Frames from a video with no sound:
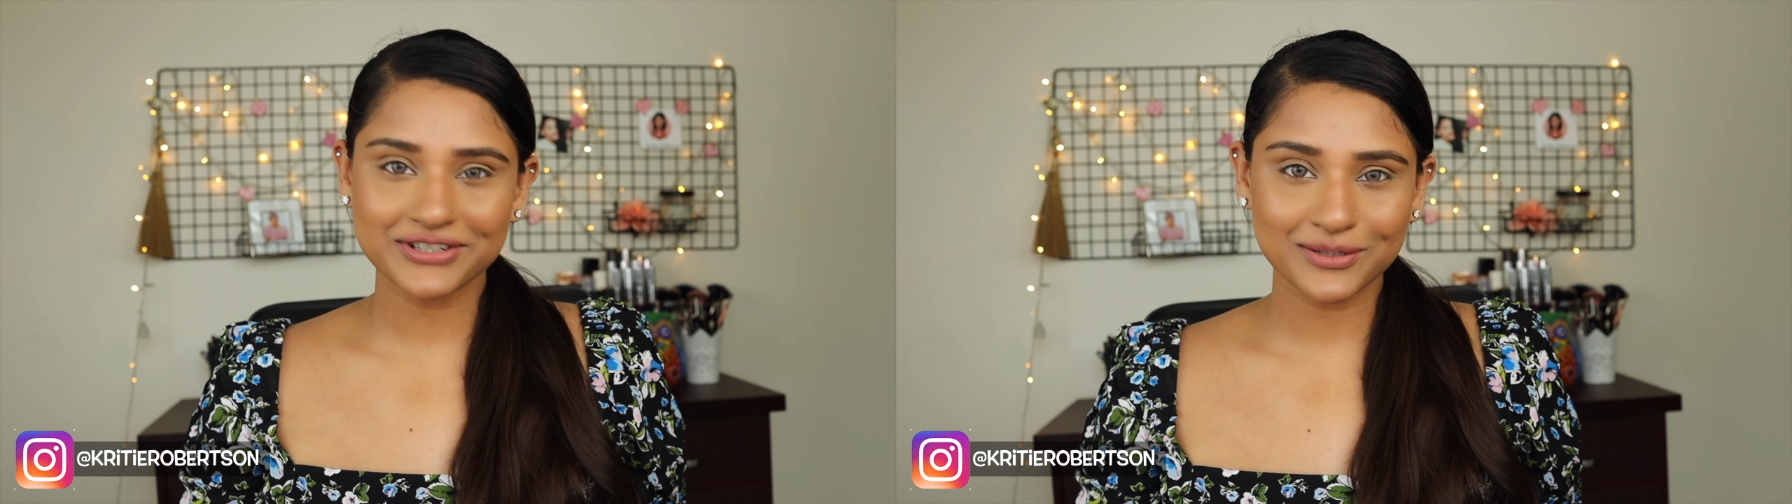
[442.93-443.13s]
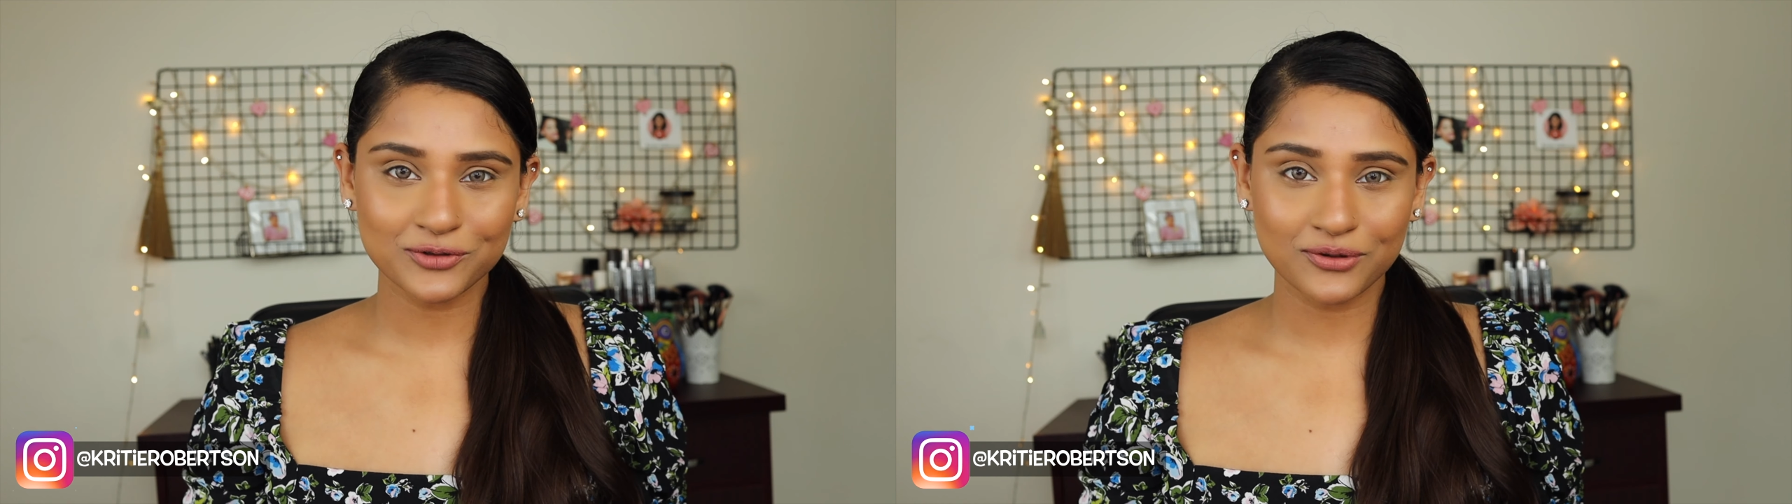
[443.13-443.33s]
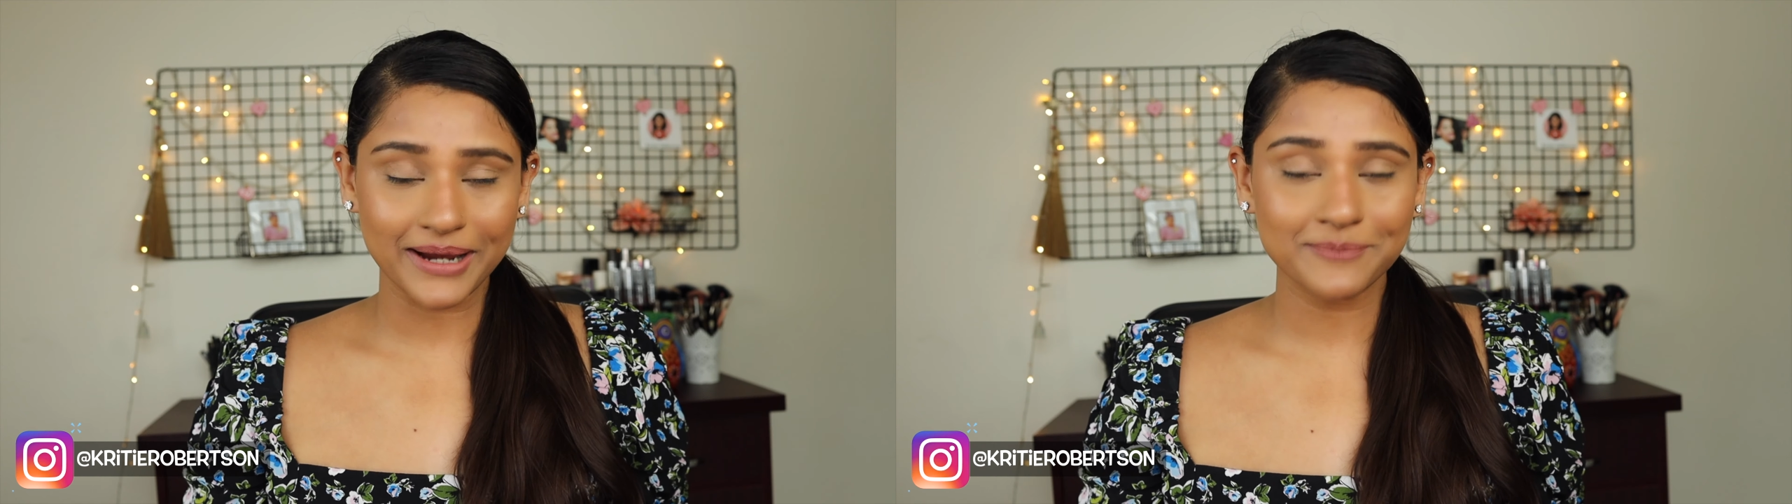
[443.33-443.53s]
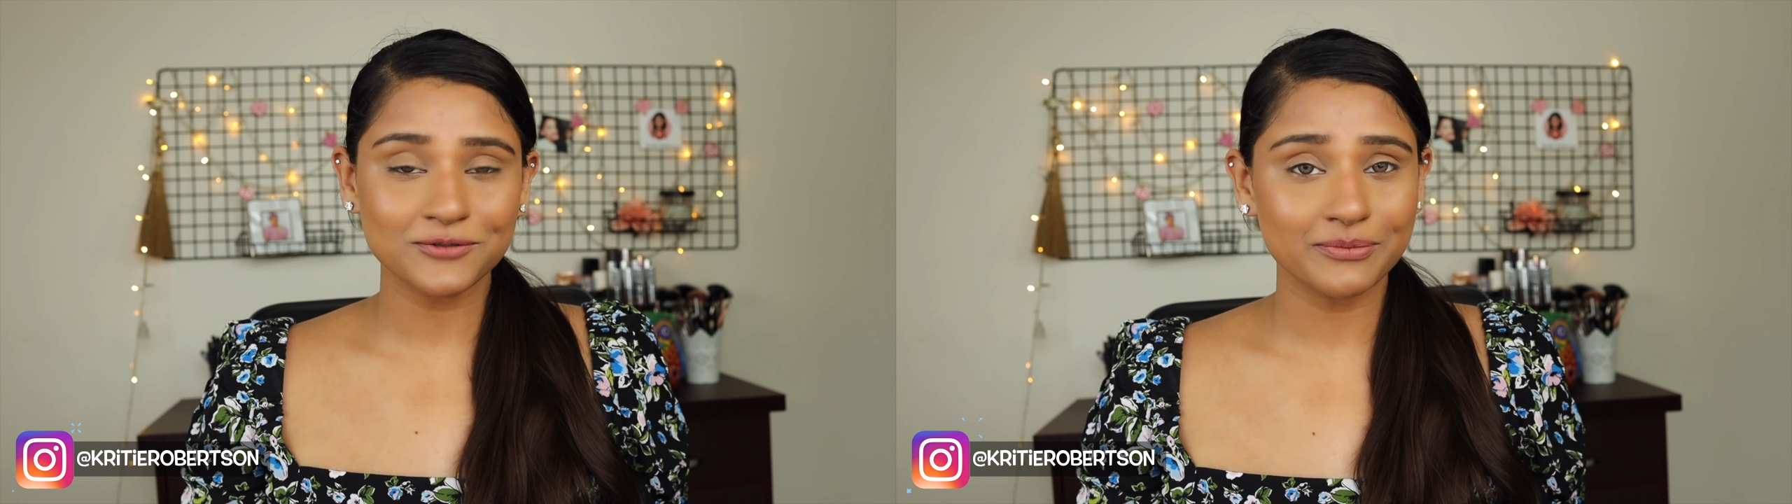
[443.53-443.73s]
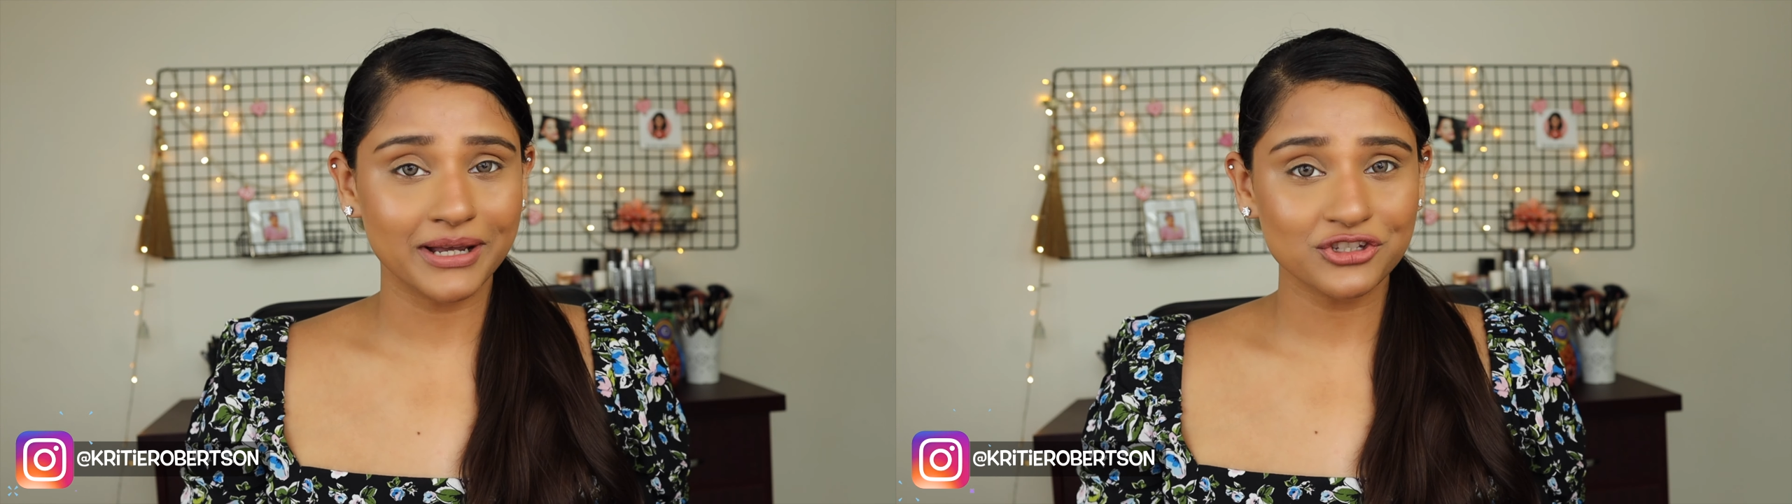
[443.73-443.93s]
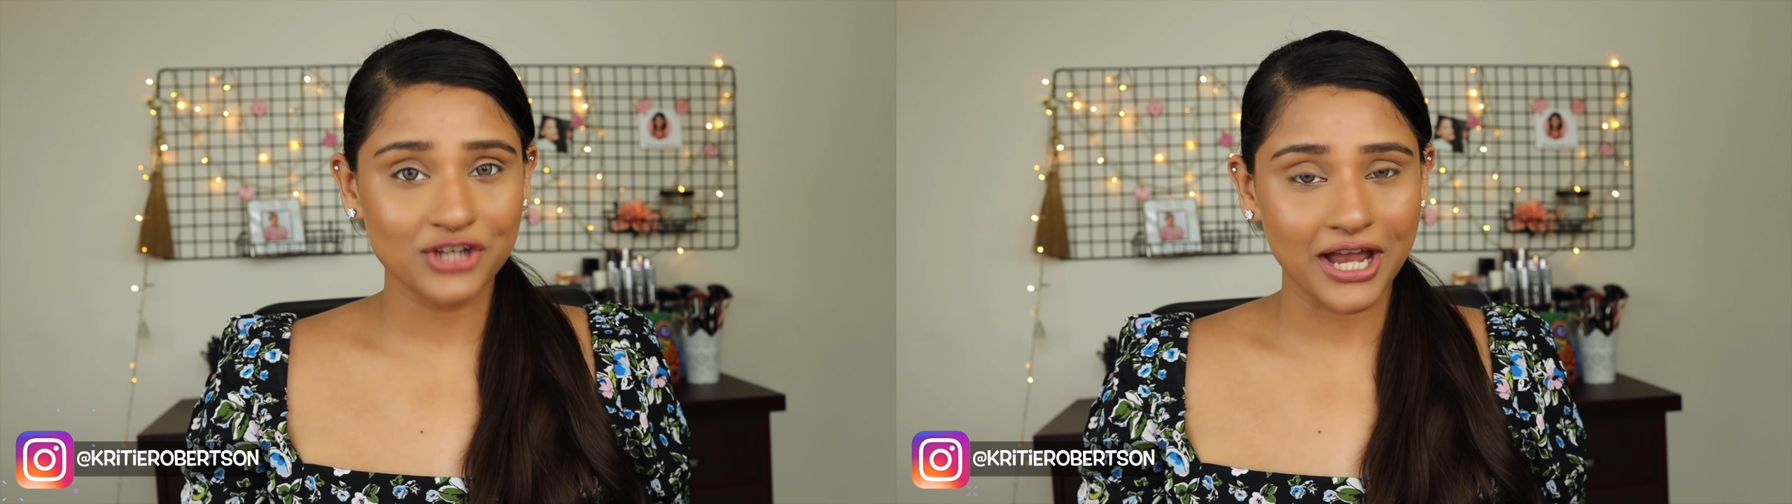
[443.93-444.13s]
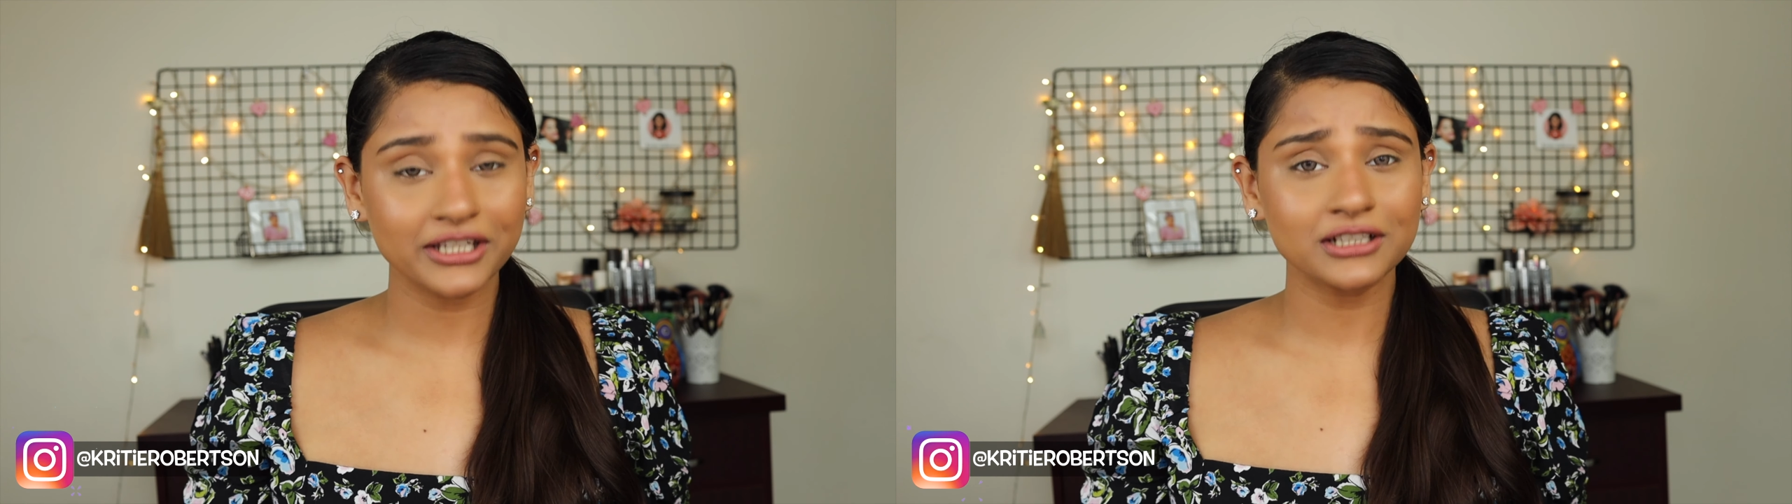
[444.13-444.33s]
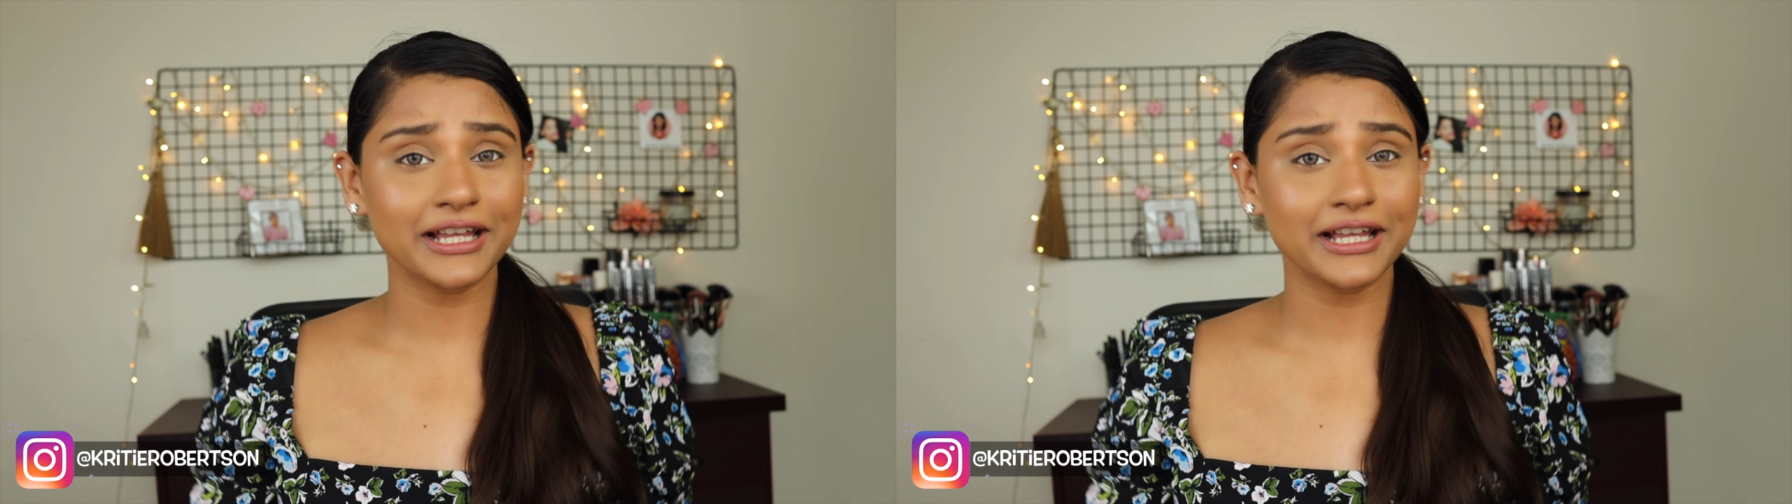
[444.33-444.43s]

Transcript: subscribed to my channel